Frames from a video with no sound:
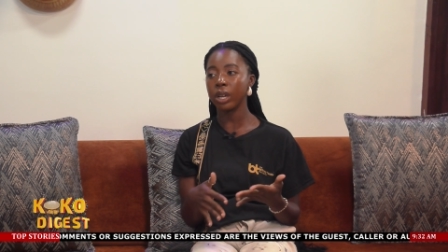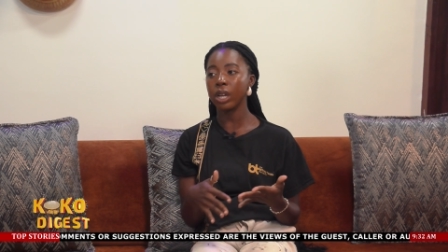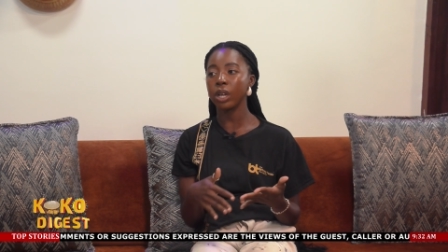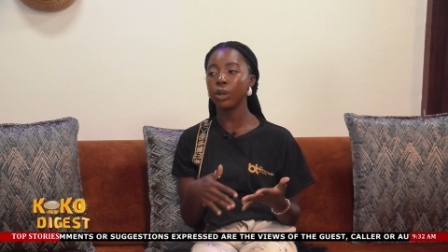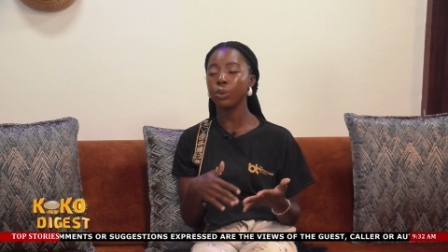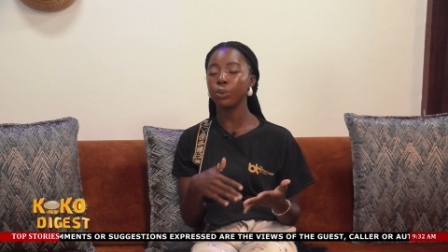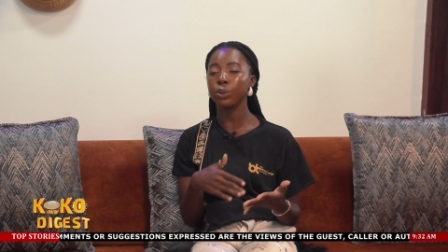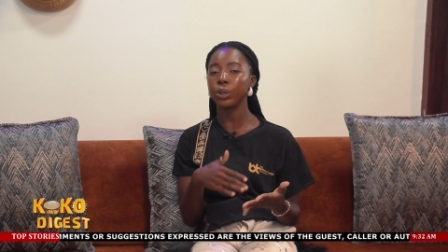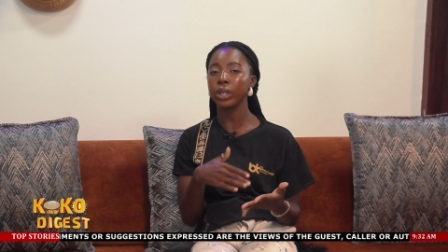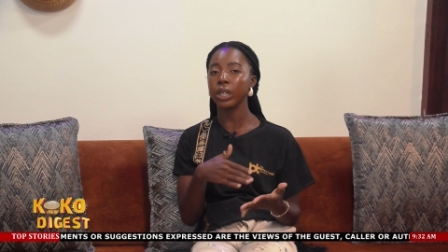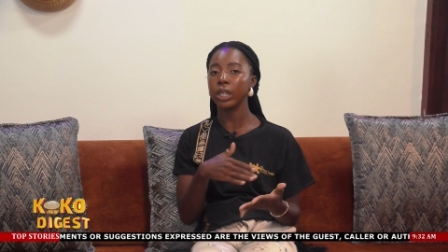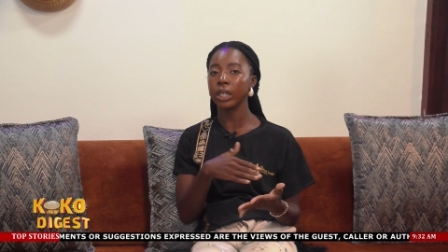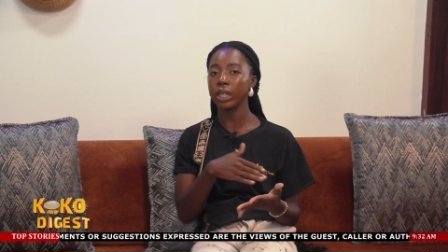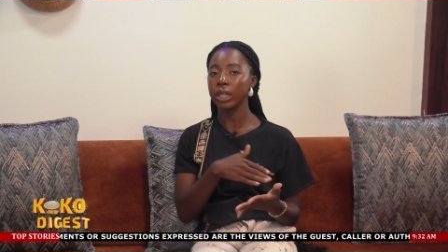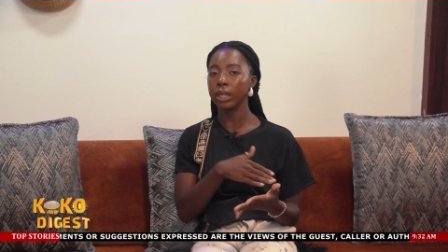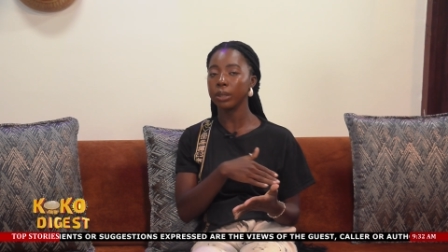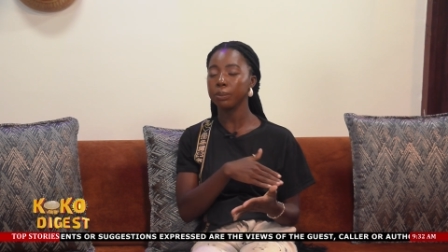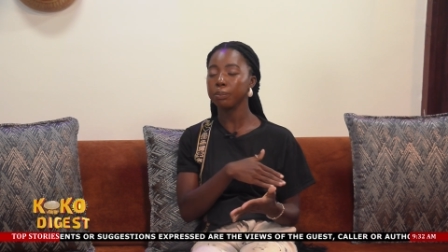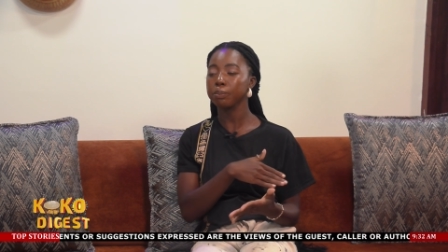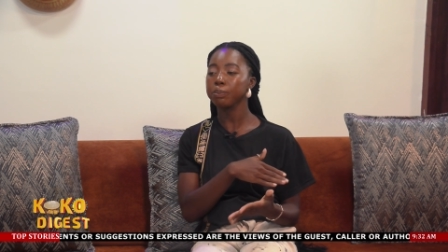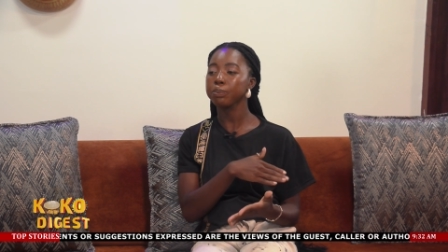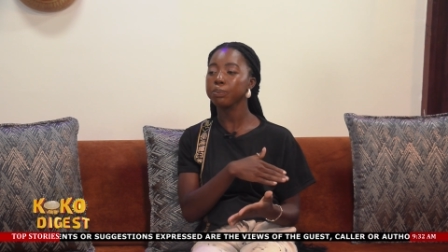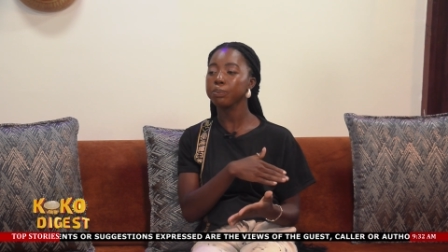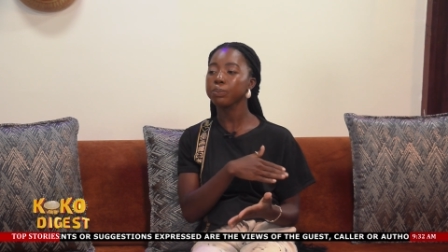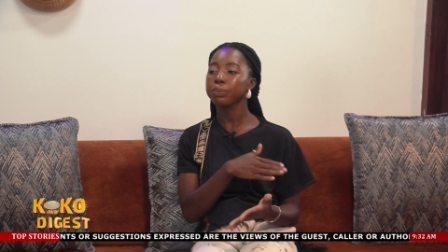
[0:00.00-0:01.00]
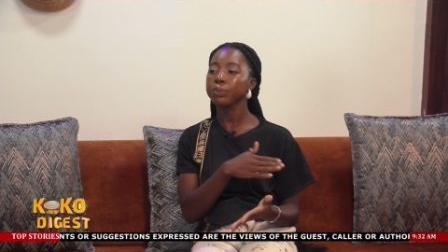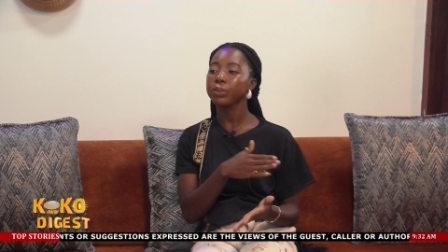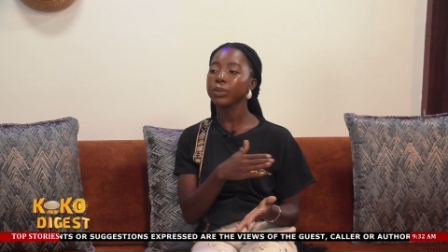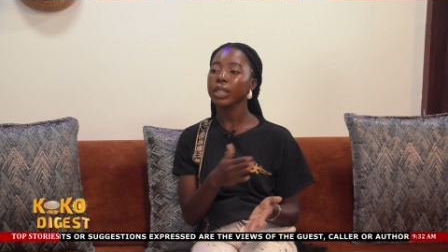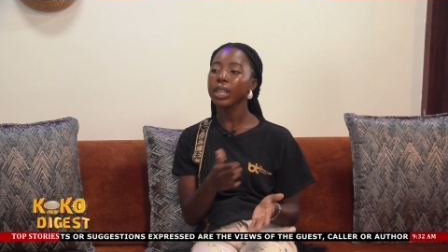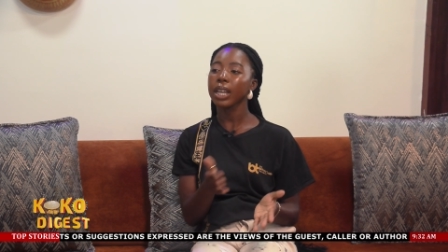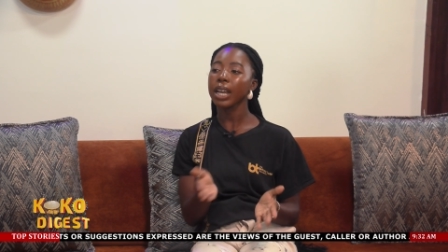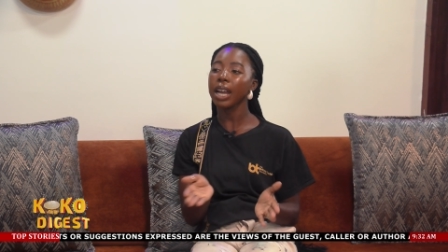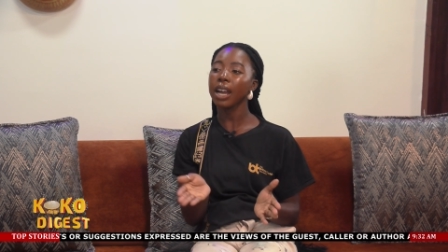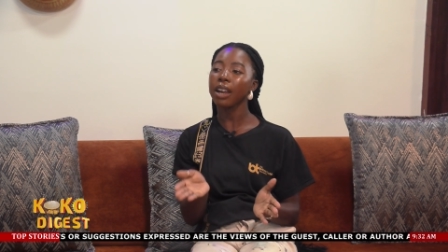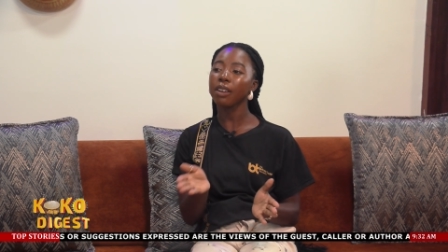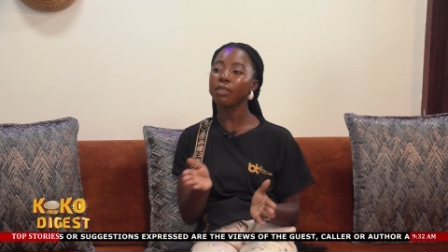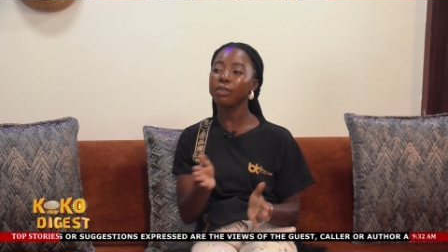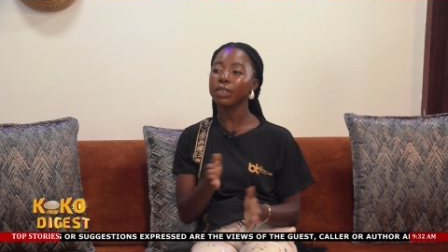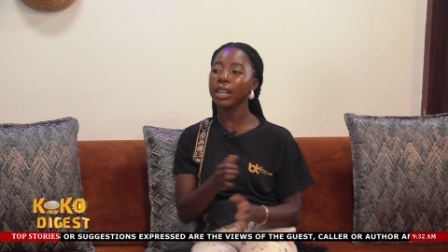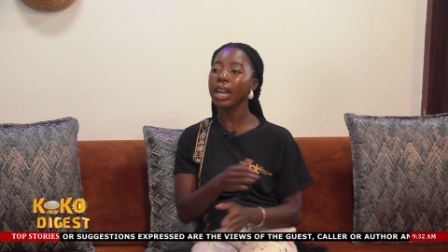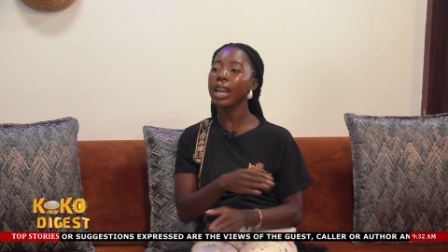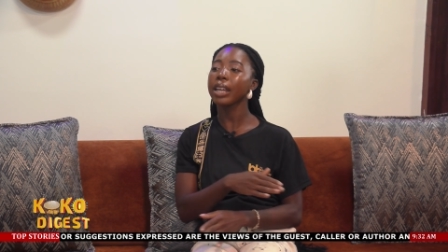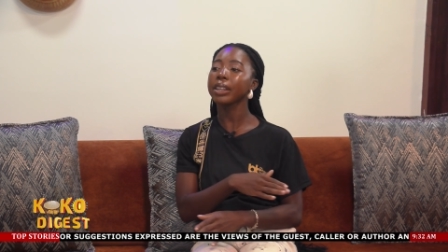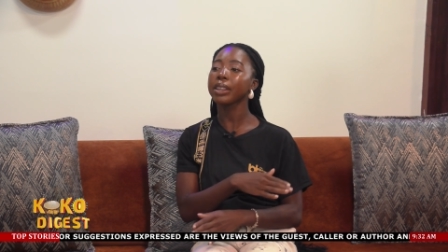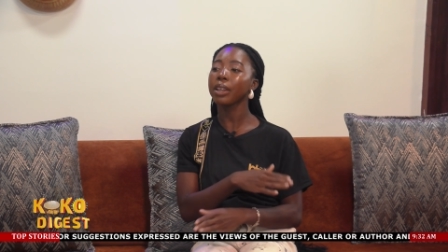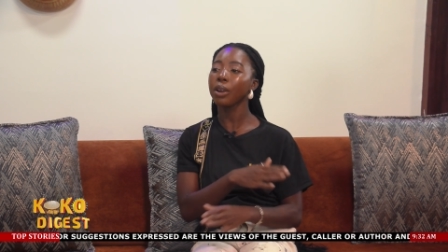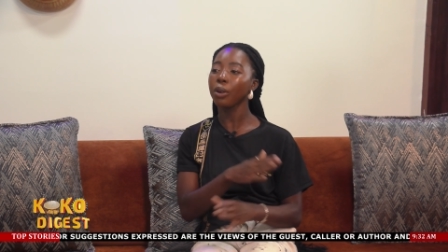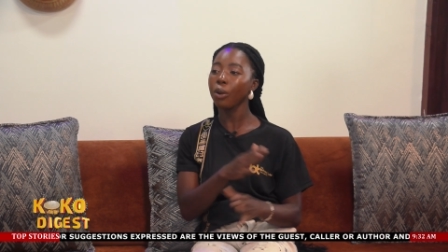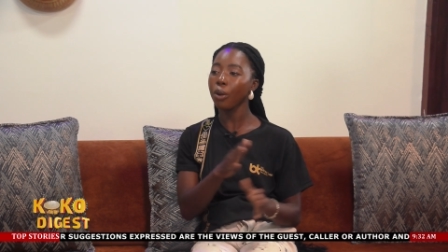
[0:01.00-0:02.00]
where we have
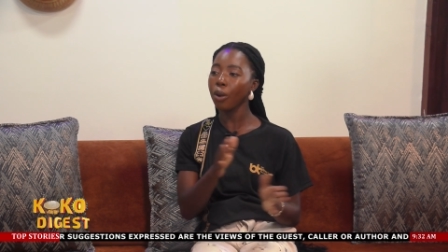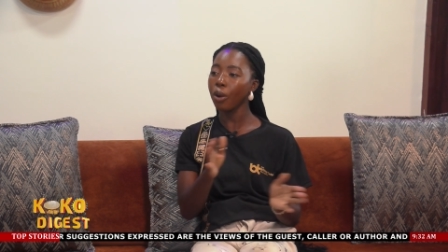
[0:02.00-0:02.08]
like the